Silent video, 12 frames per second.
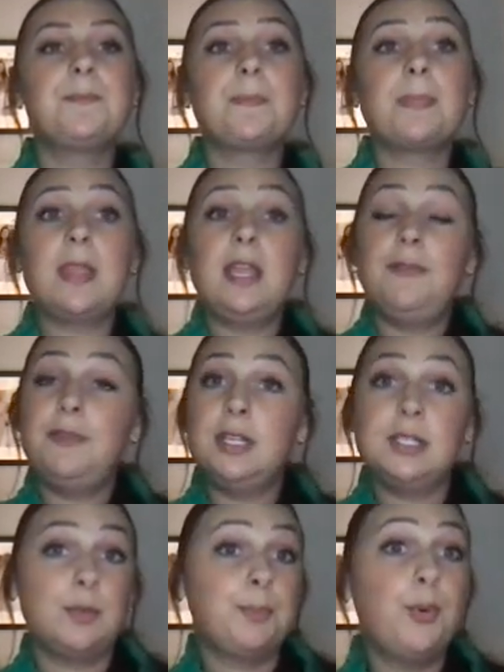If it
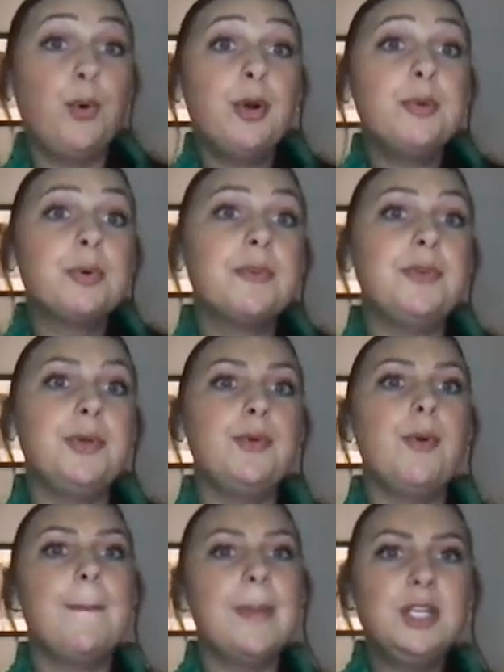is a poor review,
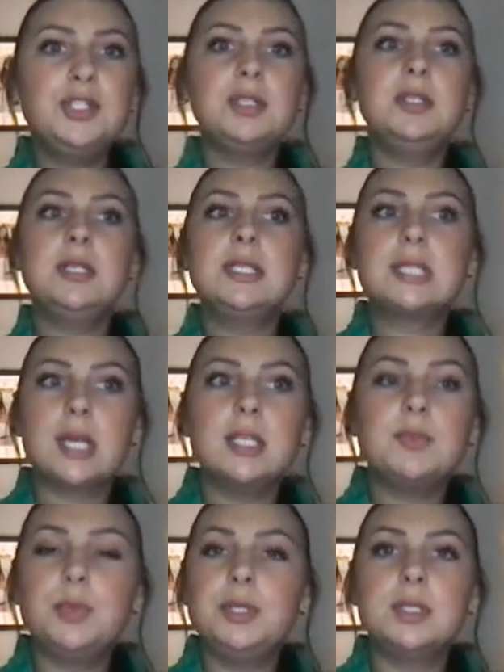make sure to
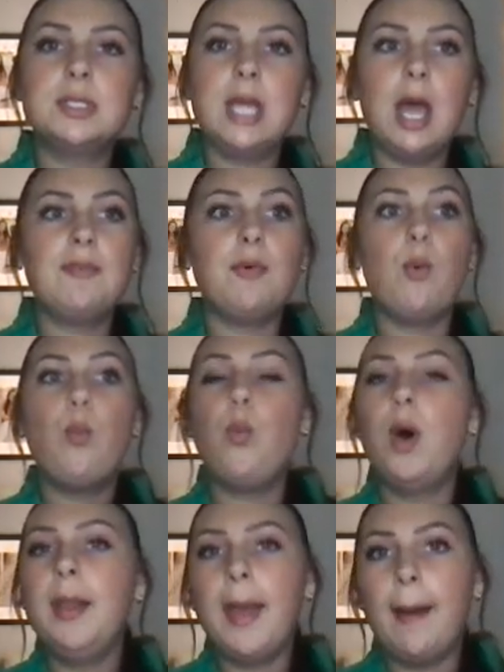discuss with your staff
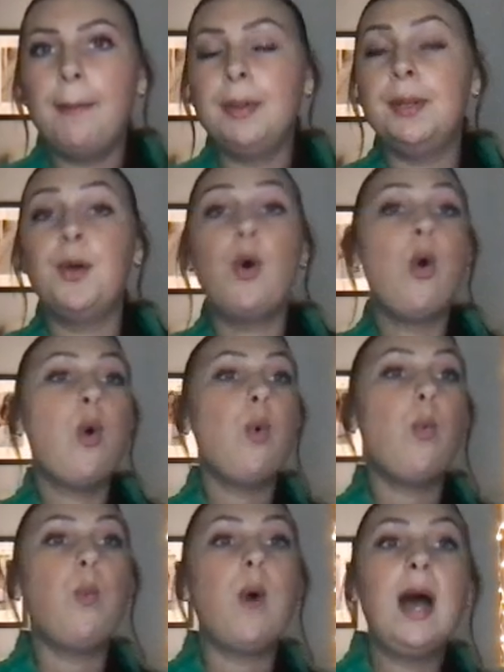what happened,
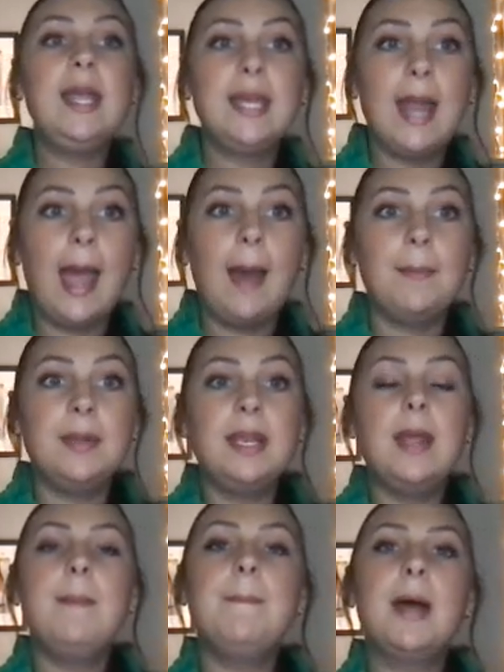why it happened,
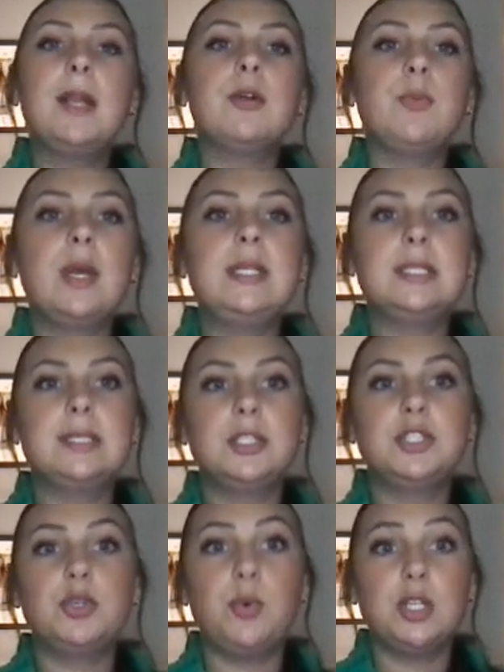and better ways the
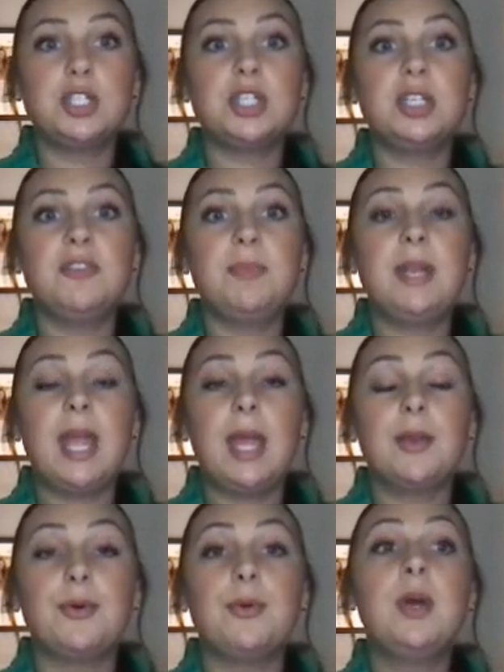situation could have been
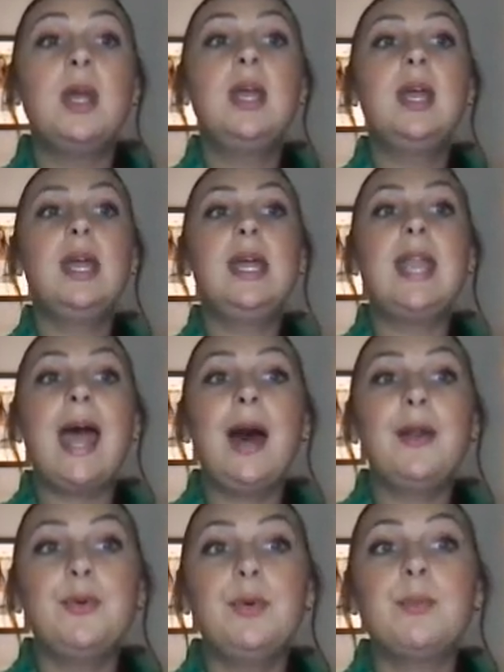handled, and how
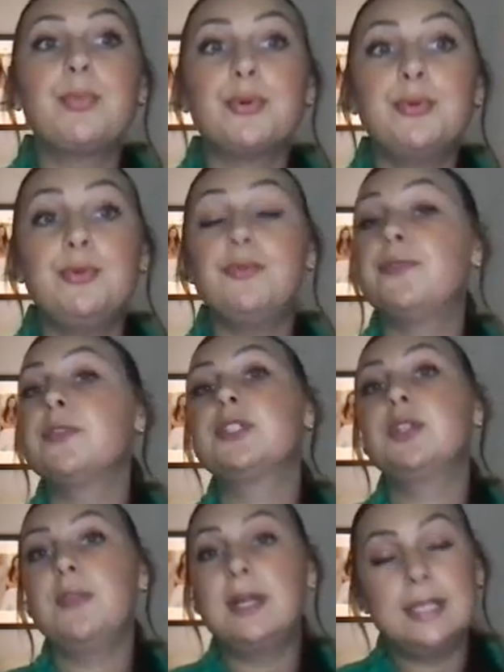to improve so
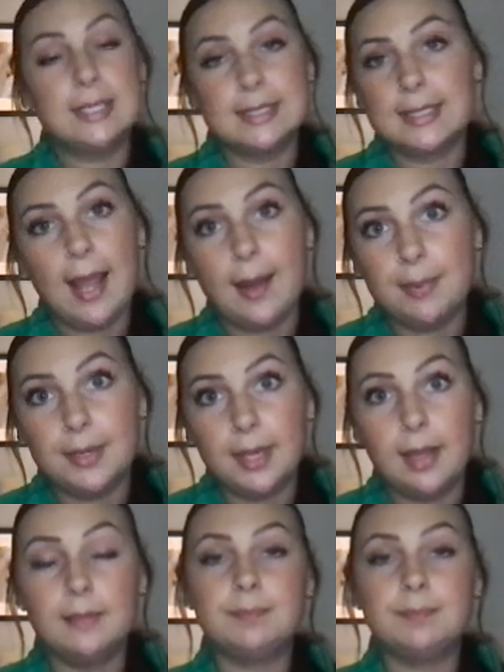that doesn't happen again.